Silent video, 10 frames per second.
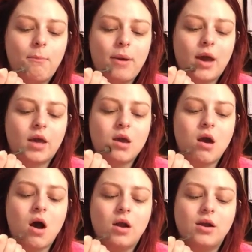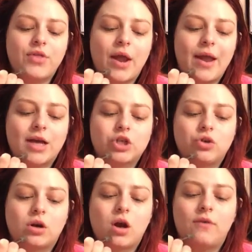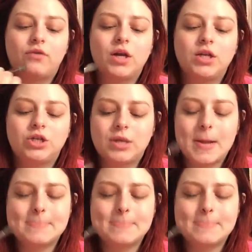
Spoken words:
packing on that extra coverage